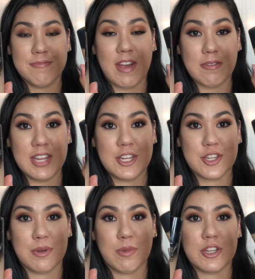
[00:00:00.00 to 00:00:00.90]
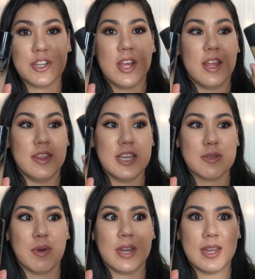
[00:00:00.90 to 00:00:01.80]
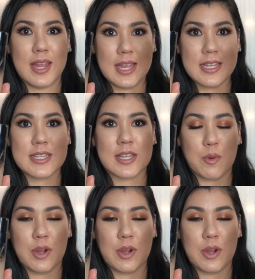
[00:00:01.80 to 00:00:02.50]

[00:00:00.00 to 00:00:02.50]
foundation, which this one is